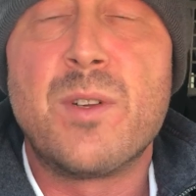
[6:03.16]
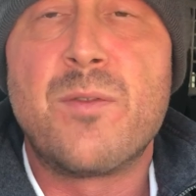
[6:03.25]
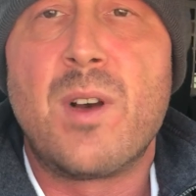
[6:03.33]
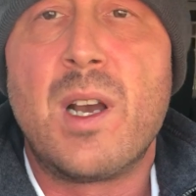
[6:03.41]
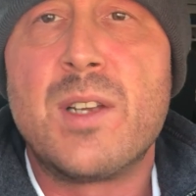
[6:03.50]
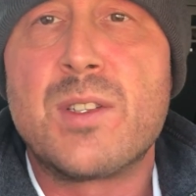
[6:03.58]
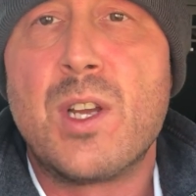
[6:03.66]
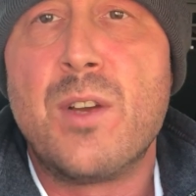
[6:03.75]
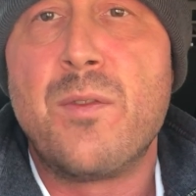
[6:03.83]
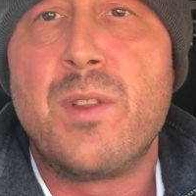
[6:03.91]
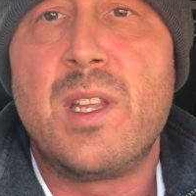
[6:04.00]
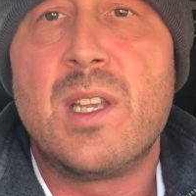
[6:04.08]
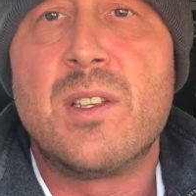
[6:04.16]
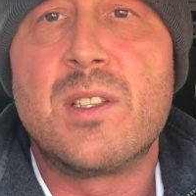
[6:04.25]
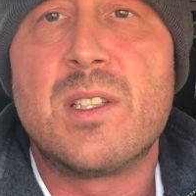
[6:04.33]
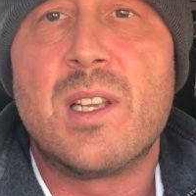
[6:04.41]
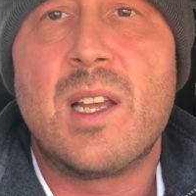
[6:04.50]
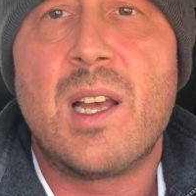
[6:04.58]
advice over the
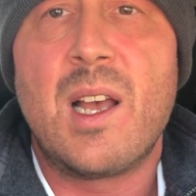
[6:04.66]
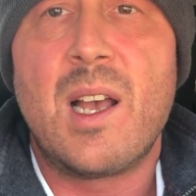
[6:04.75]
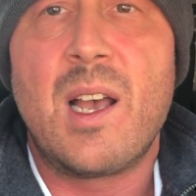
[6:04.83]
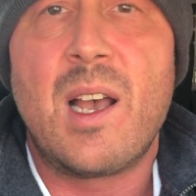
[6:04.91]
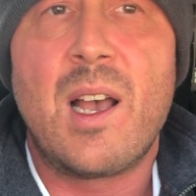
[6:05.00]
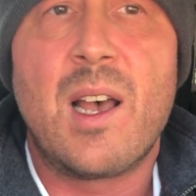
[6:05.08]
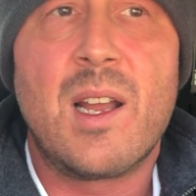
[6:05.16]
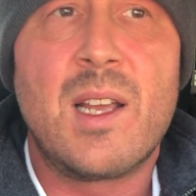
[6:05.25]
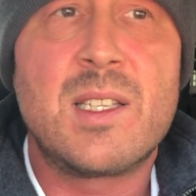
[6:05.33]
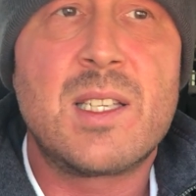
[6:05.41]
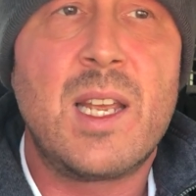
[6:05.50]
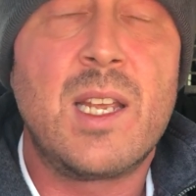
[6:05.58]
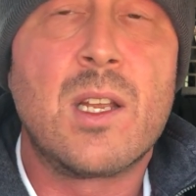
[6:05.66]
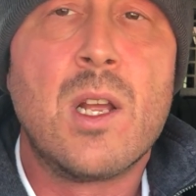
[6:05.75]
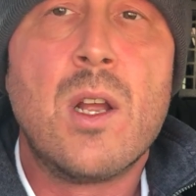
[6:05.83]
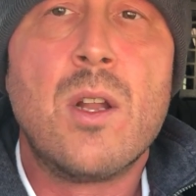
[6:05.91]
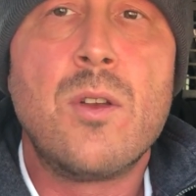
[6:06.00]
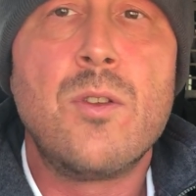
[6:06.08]
internet, and I take
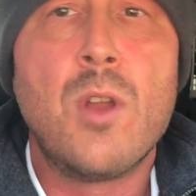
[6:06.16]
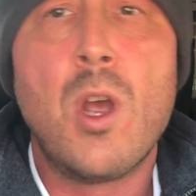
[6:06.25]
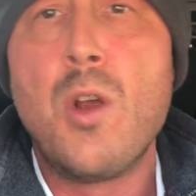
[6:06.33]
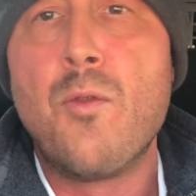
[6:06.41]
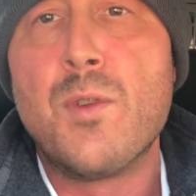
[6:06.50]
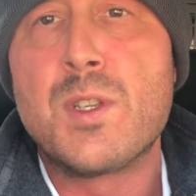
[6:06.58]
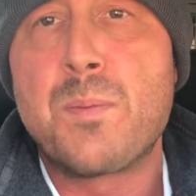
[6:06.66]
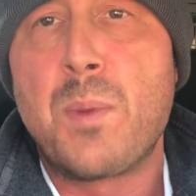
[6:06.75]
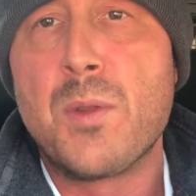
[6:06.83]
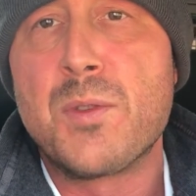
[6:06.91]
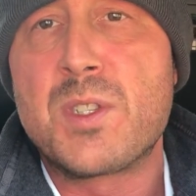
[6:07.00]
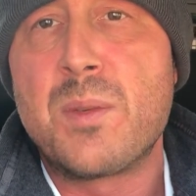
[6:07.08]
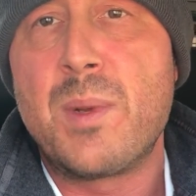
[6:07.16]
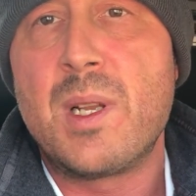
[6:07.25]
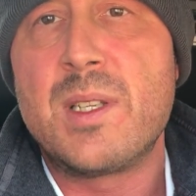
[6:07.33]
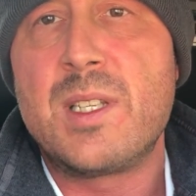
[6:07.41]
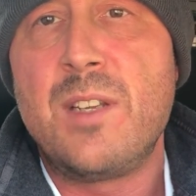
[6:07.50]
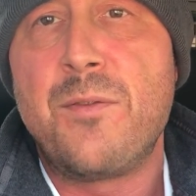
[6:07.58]
no
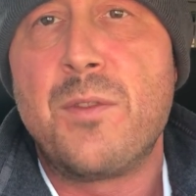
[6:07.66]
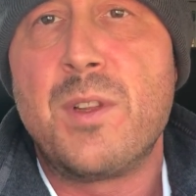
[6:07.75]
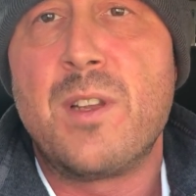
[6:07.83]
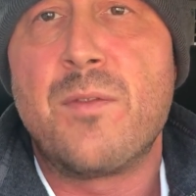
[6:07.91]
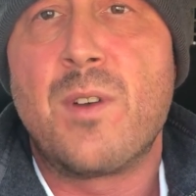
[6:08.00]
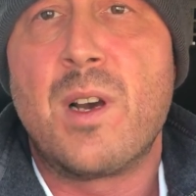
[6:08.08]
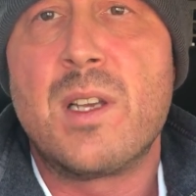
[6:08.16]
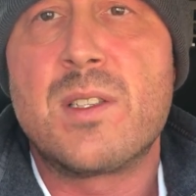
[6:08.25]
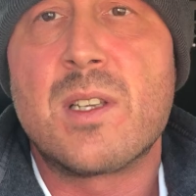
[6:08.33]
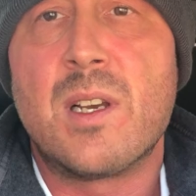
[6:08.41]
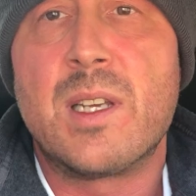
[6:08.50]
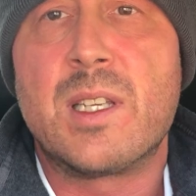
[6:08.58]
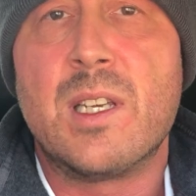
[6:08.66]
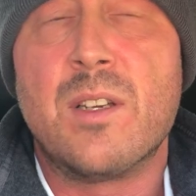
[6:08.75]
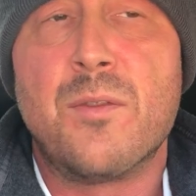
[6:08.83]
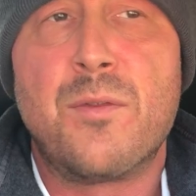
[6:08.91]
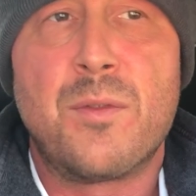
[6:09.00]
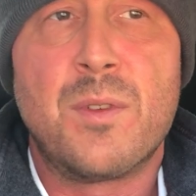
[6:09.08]
responsibility for the advice I
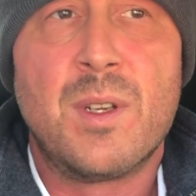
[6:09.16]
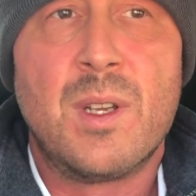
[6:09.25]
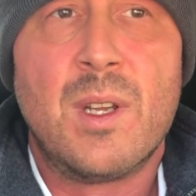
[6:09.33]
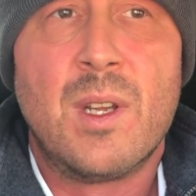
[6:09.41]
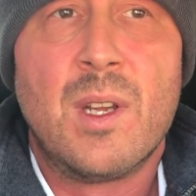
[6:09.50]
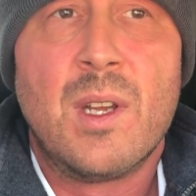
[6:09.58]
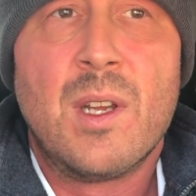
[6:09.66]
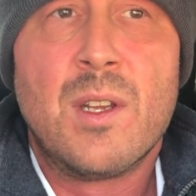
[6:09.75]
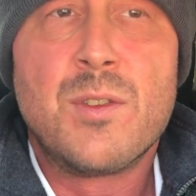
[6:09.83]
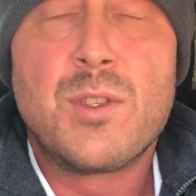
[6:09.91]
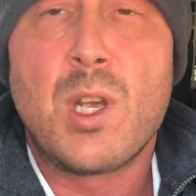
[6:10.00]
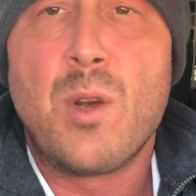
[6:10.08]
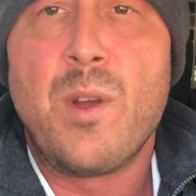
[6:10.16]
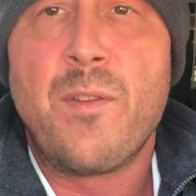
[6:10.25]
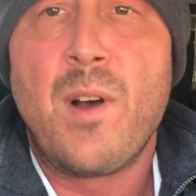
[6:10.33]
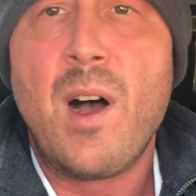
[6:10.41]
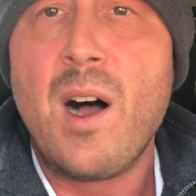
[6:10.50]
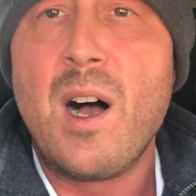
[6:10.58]
give. So if
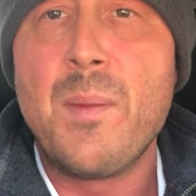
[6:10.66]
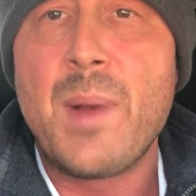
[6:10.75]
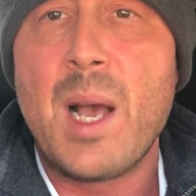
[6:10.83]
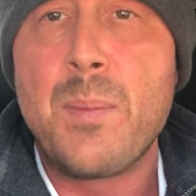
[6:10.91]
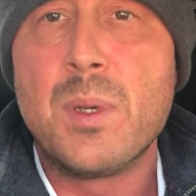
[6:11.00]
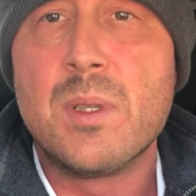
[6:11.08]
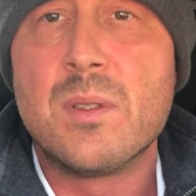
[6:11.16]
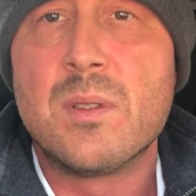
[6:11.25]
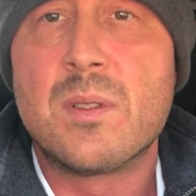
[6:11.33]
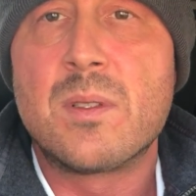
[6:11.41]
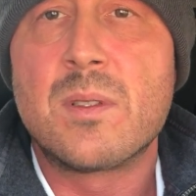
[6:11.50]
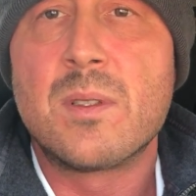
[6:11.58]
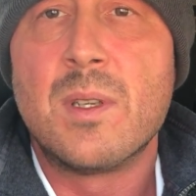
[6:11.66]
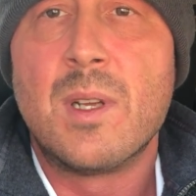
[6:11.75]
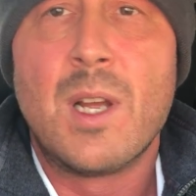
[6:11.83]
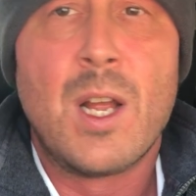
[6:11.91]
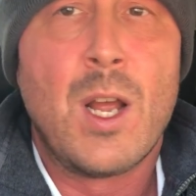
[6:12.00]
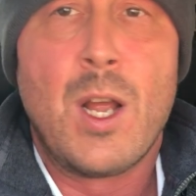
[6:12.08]
harm happens,
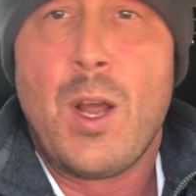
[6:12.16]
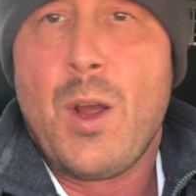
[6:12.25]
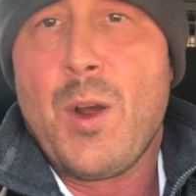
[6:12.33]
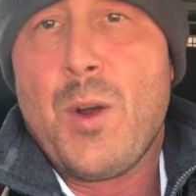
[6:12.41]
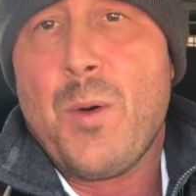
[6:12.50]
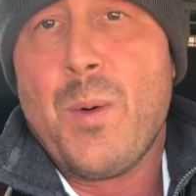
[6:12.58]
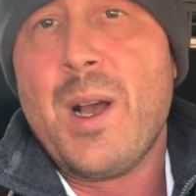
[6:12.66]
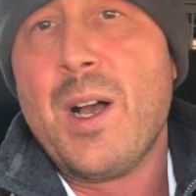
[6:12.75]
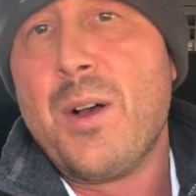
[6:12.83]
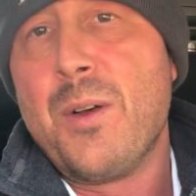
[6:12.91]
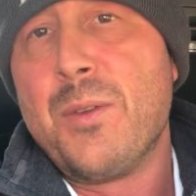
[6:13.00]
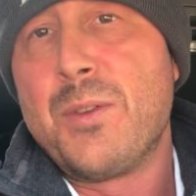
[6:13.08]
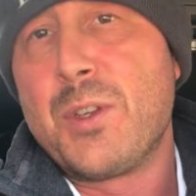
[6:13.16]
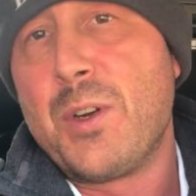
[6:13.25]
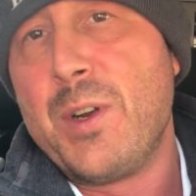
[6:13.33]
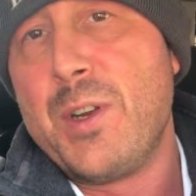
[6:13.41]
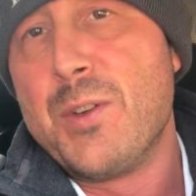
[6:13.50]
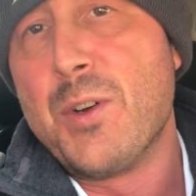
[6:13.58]
oh well,
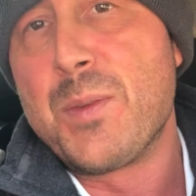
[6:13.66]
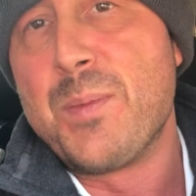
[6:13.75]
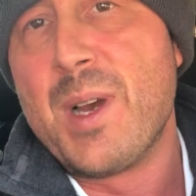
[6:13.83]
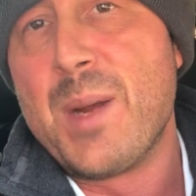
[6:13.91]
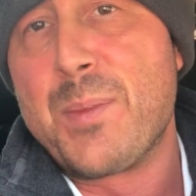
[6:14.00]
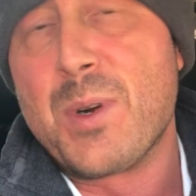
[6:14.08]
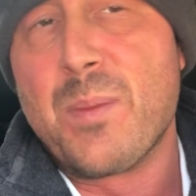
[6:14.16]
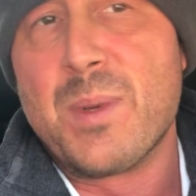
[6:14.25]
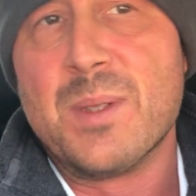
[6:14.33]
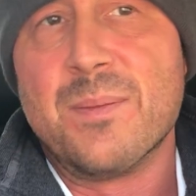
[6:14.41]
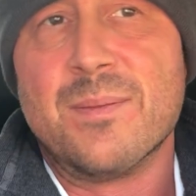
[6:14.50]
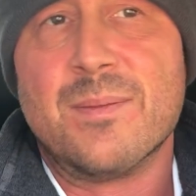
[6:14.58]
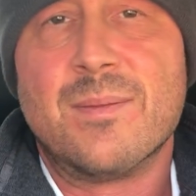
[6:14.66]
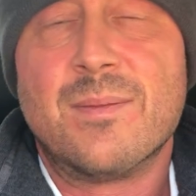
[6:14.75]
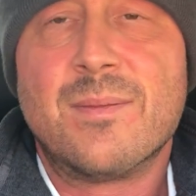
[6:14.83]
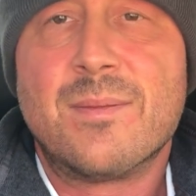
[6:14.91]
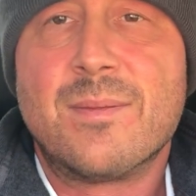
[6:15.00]
sorry, not my problem.